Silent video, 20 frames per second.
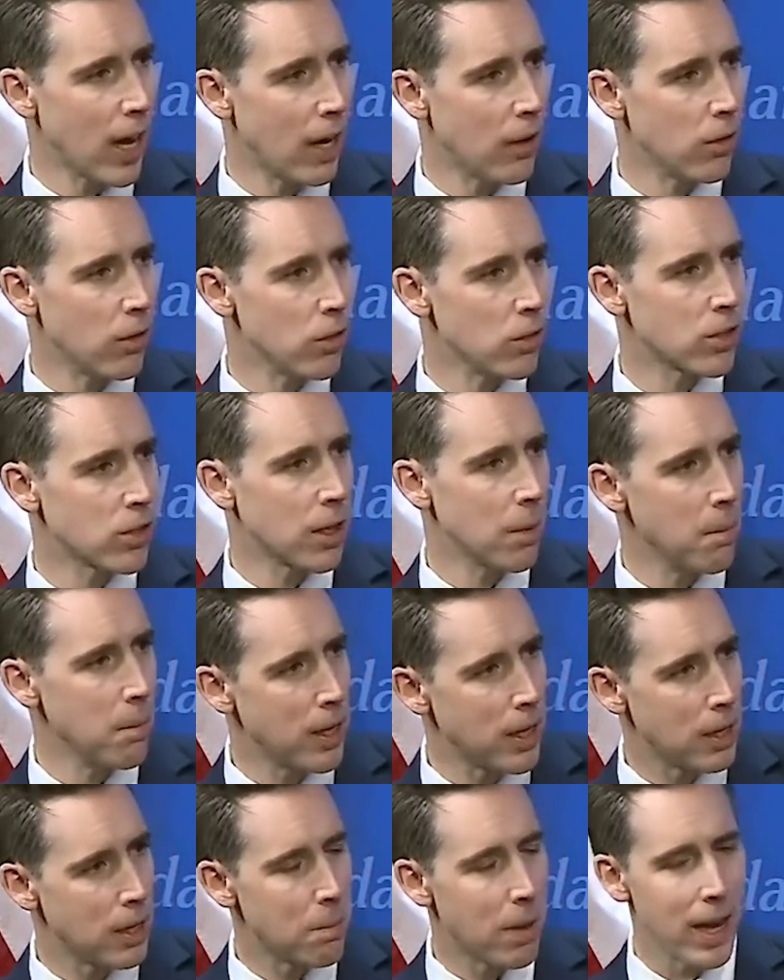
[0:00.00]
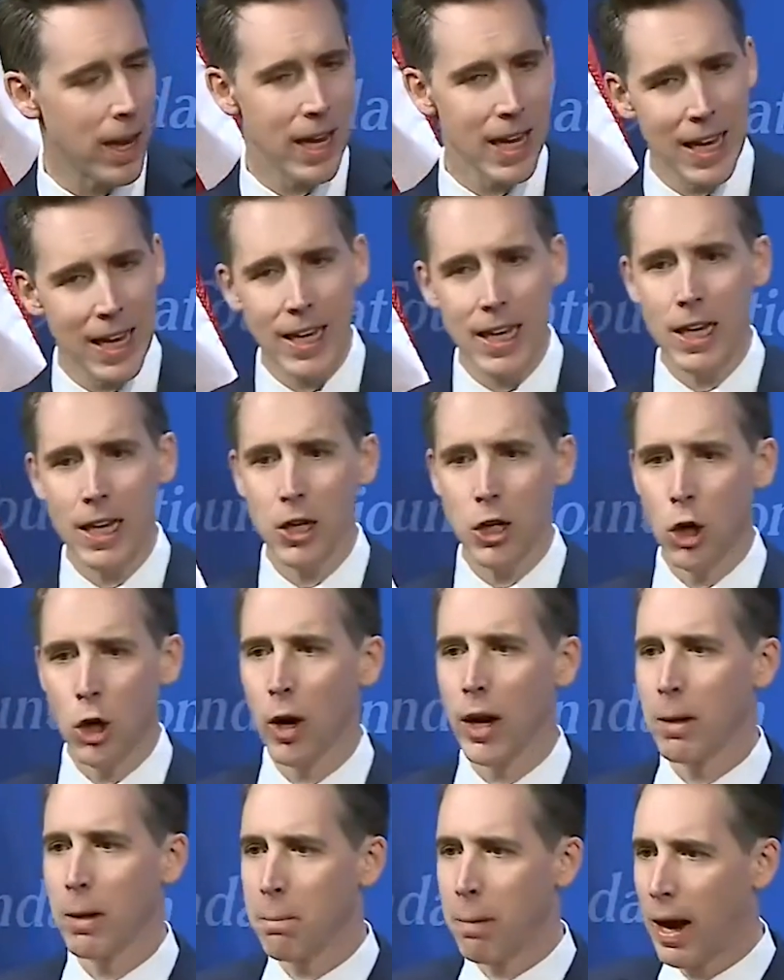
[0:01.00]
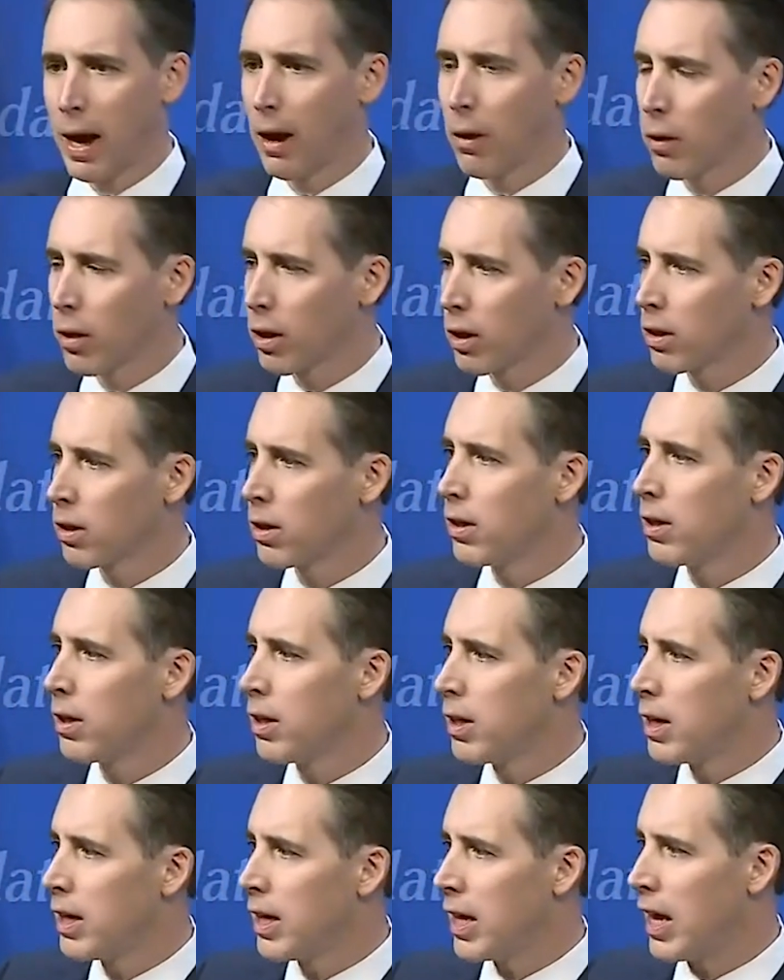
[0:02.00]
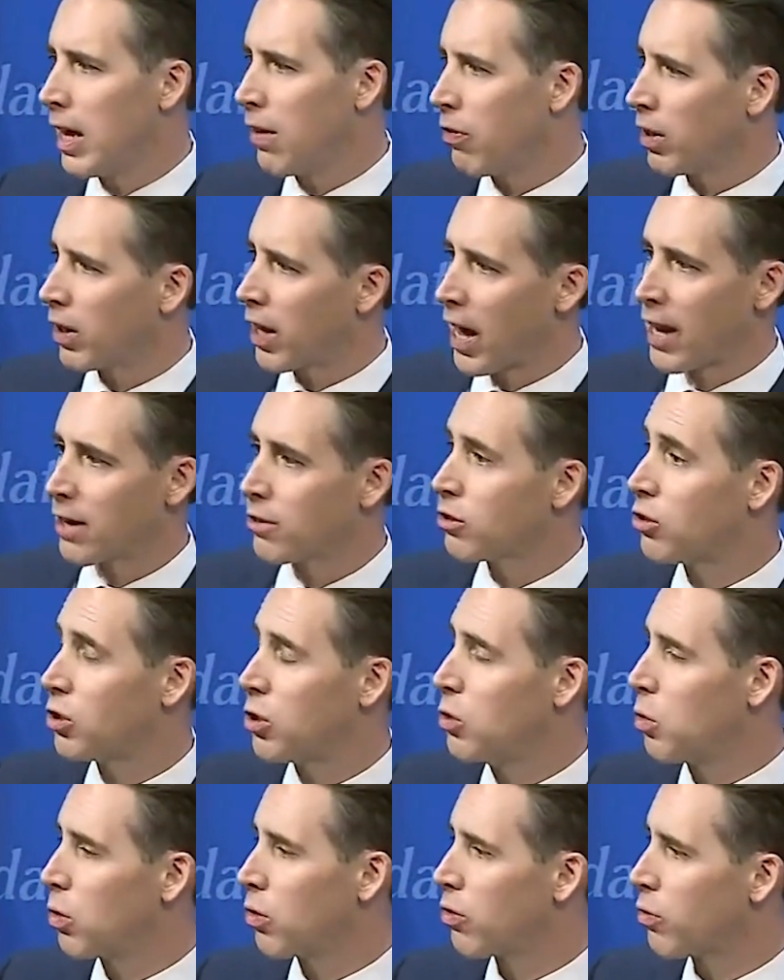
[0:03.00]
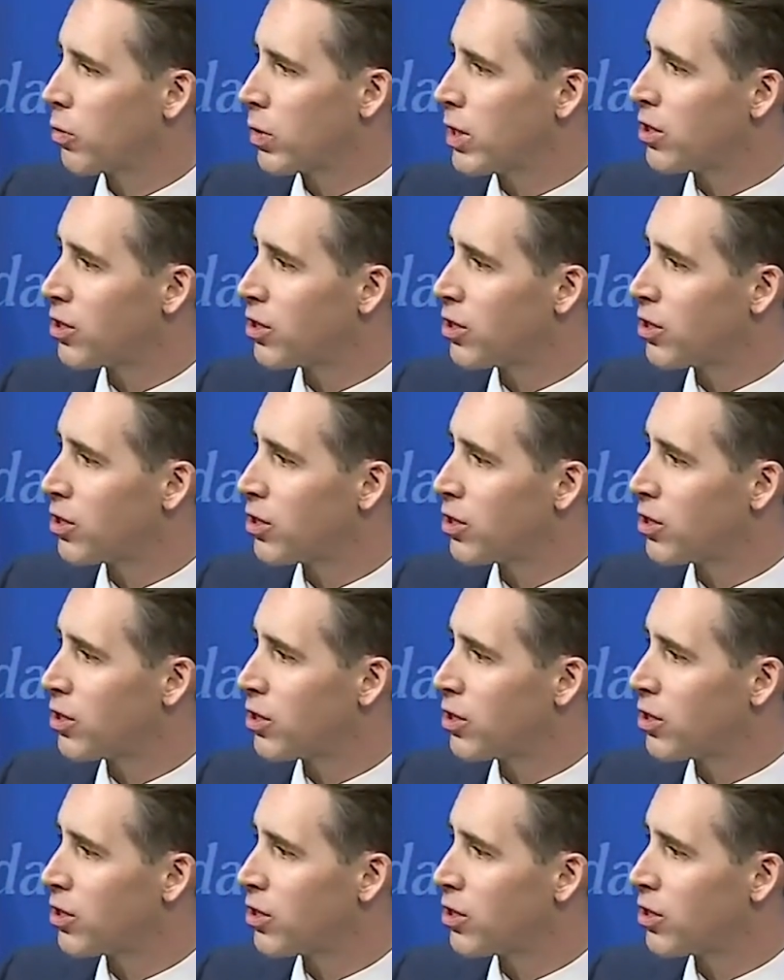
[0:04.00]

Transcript: errors committed by any great power in the last two or three